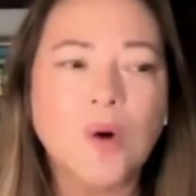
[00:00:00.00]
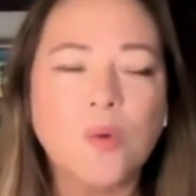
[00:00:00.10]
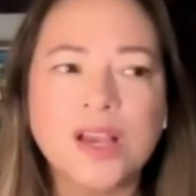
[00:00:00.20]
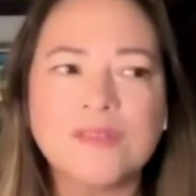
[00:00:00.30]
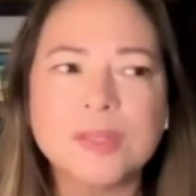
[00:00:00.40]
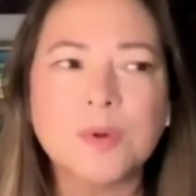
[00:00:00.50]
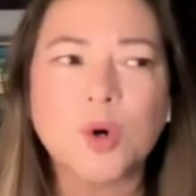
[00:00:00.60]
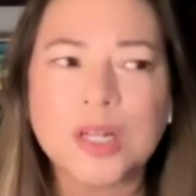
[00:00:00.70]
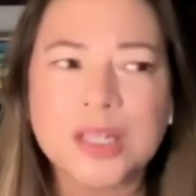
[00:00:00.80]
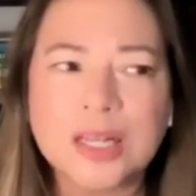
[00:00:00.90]
we have some
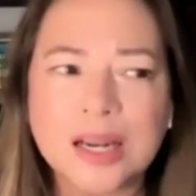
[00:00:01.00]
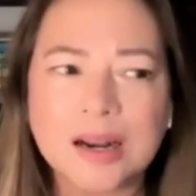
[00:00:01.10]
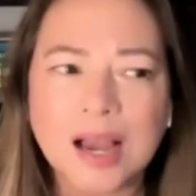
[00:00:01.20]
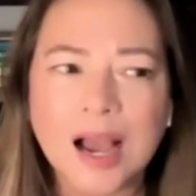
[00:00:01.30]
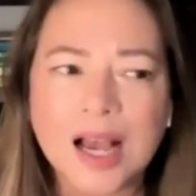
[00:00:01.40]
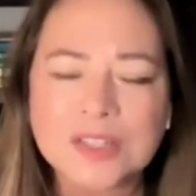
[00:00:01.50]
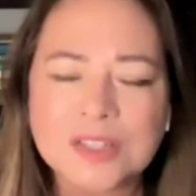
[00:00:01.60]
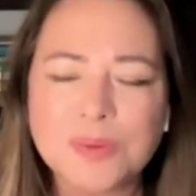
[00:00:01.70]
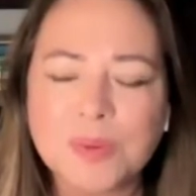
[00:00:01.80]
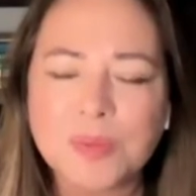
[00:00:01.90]
Cordillera
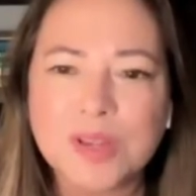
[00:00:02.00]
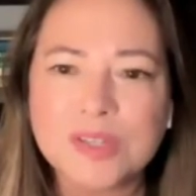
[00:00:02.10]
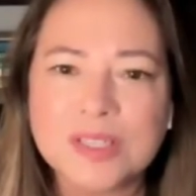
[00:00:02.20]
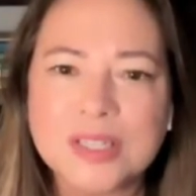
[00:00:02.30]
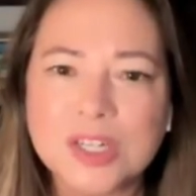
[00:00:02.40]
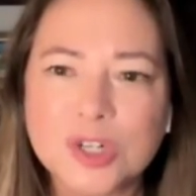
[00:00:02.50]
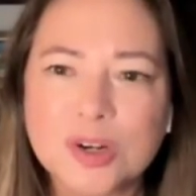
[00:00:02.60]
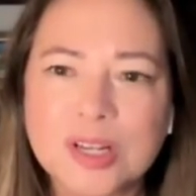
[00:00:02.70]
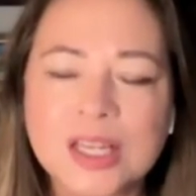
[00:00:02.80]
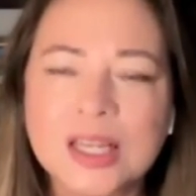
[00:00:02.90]
hats from the previous
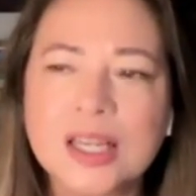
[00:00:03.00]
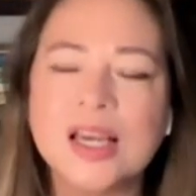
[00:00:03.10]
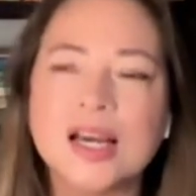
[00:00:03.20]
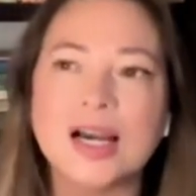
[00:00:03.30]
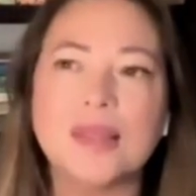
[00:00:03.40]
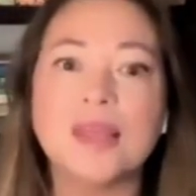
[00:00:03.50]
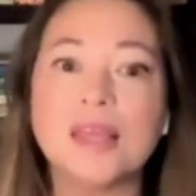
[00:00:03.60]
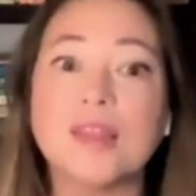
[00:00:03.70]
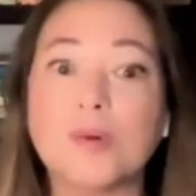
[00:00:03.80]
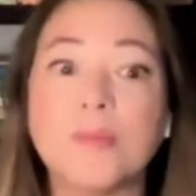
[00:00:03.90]
century, I think,
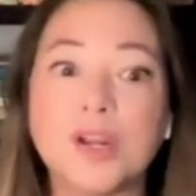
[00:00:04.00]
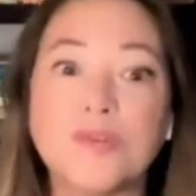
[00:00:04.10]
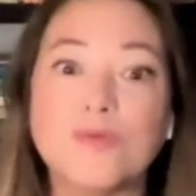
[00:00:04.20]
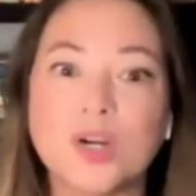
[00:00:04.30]
and they were made of